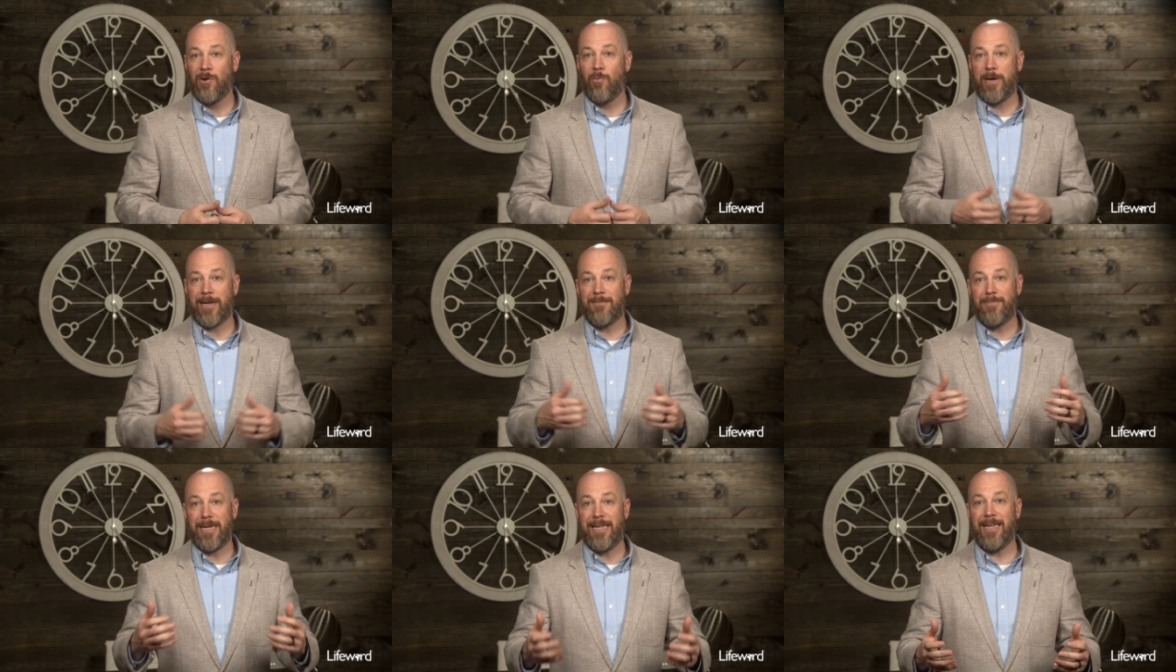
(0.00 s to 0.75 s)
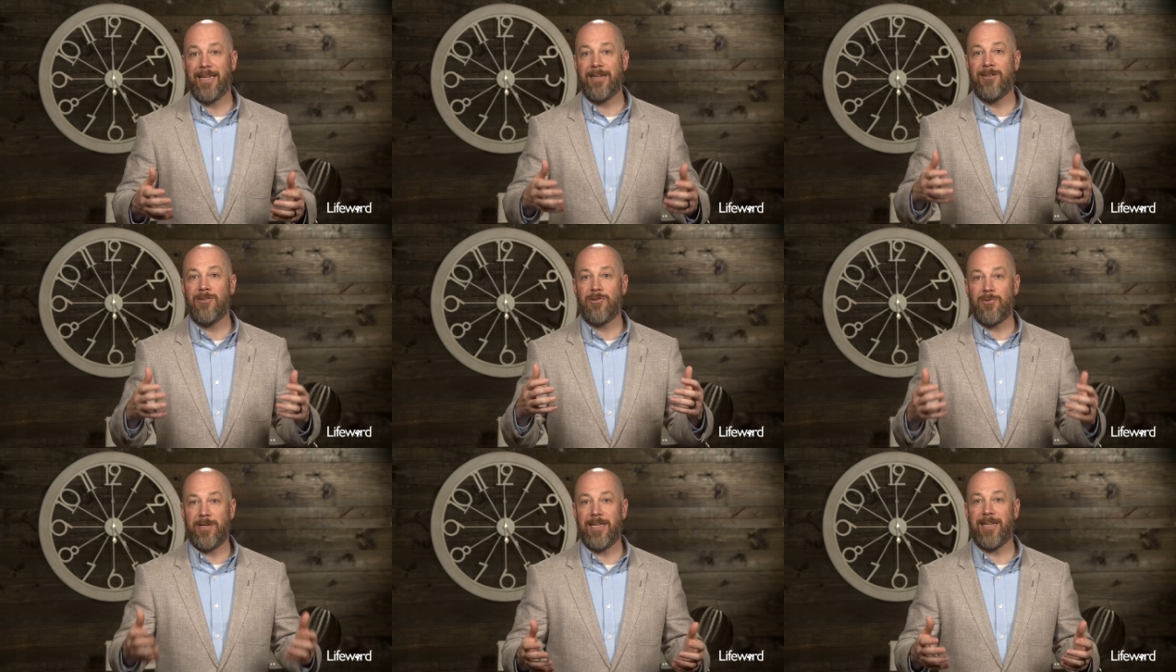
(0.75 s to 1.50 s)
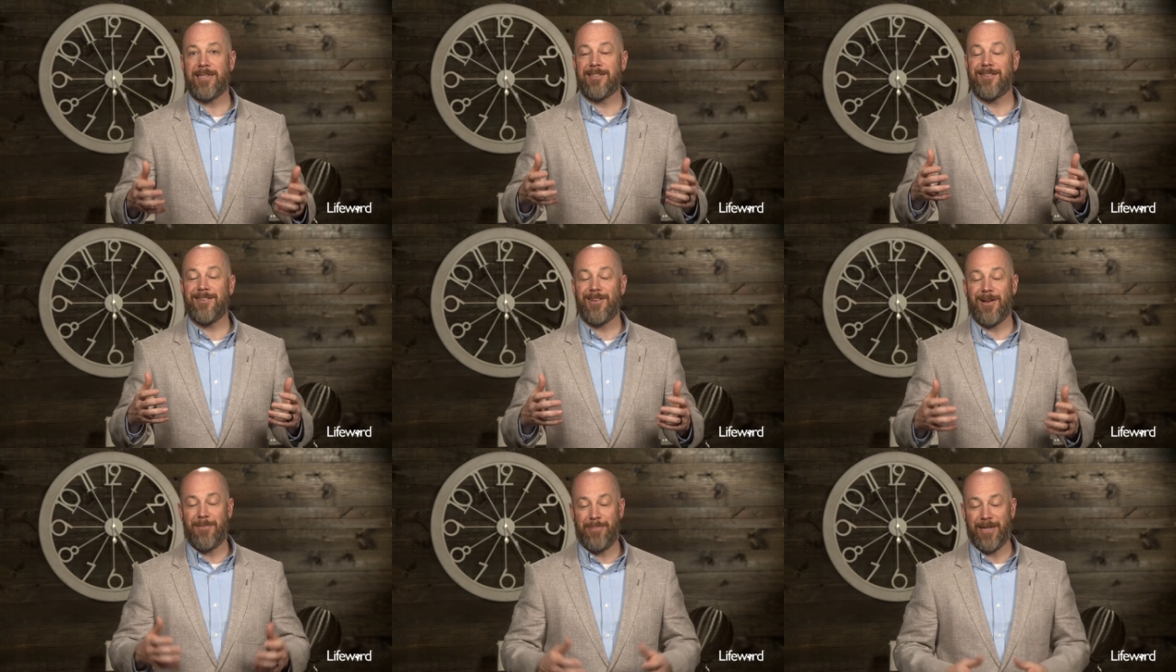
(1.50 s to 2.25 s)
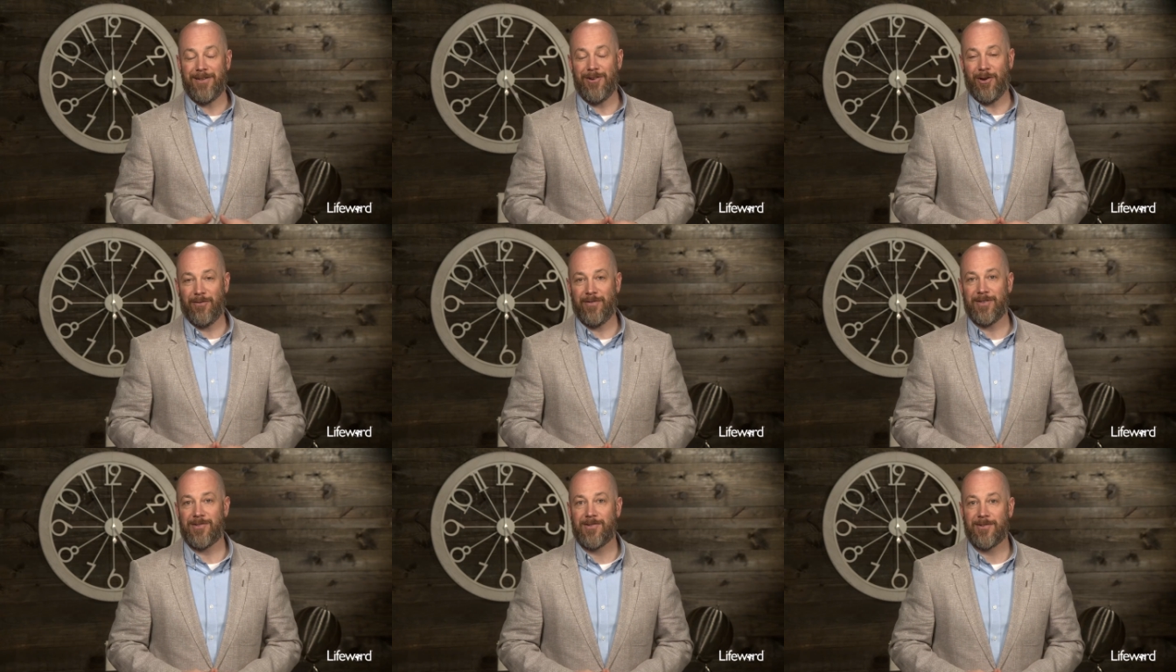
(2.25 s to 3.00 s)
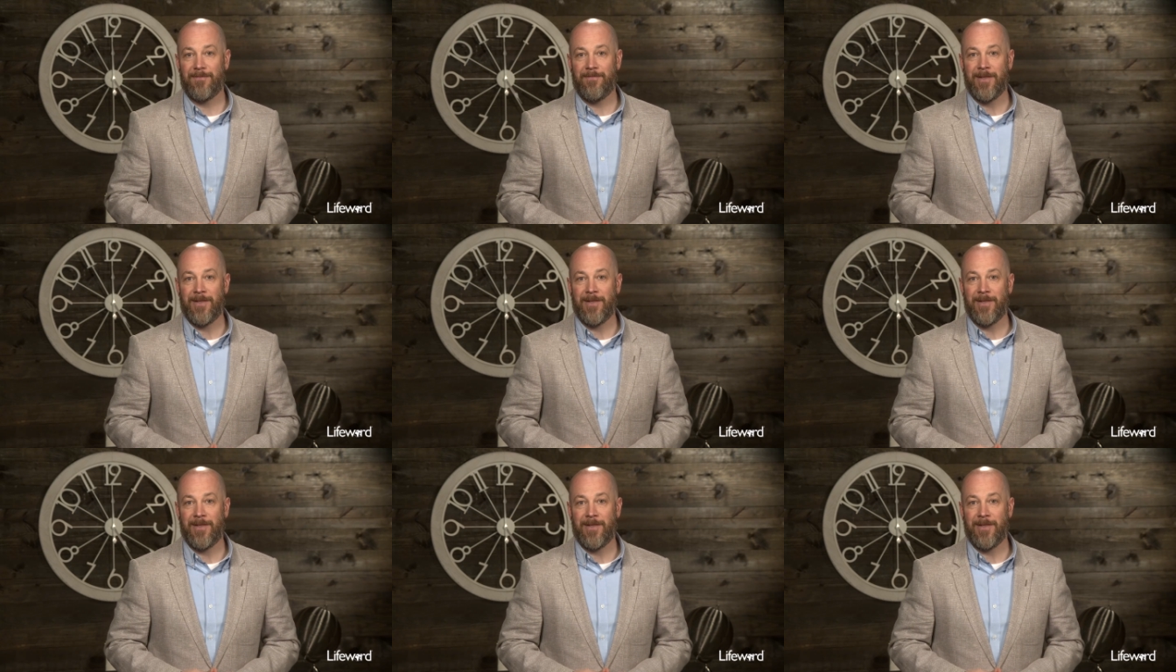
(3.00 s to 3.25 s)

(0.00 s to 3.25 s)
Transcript: we can begin to get a bit nervous.